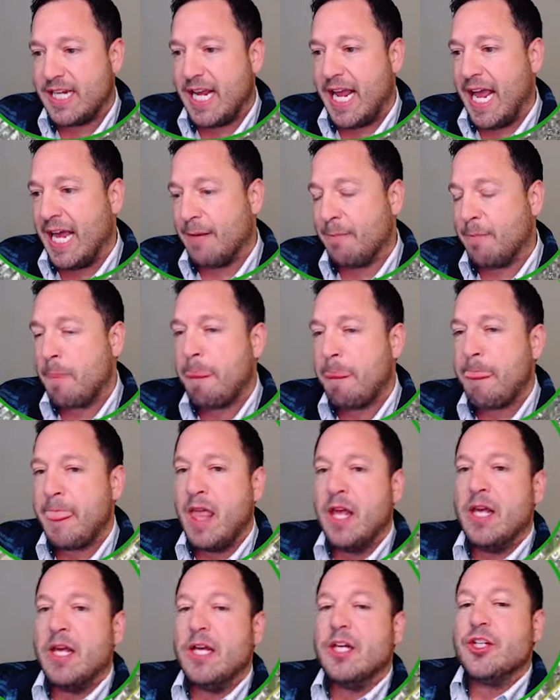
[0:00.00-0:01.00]
And
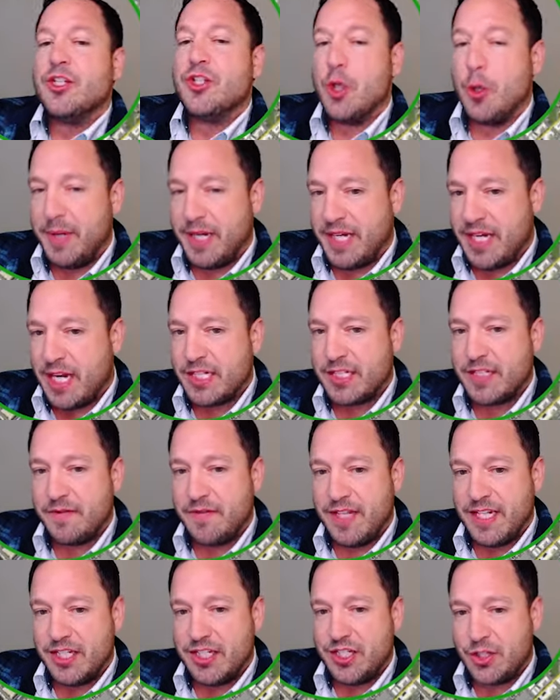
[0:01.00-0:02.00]
so, because of
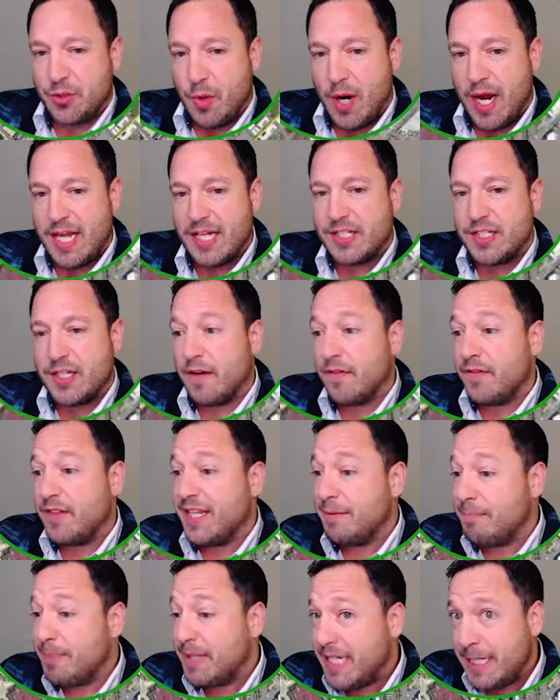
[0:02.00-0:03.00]
these threads of the
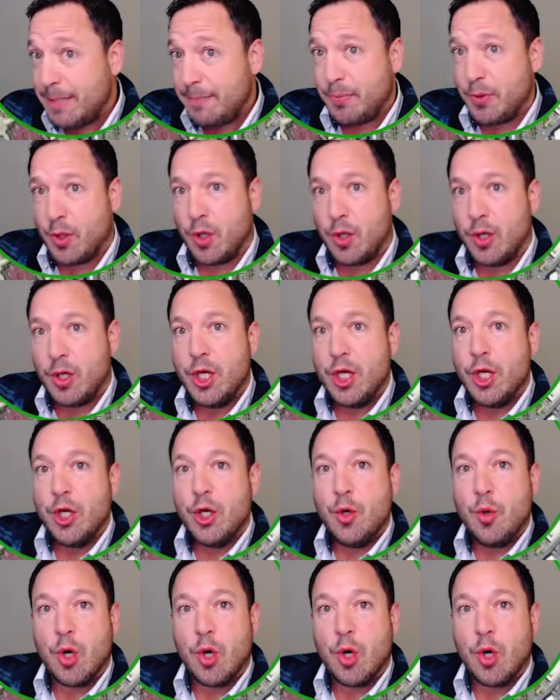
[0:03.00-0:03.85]
people who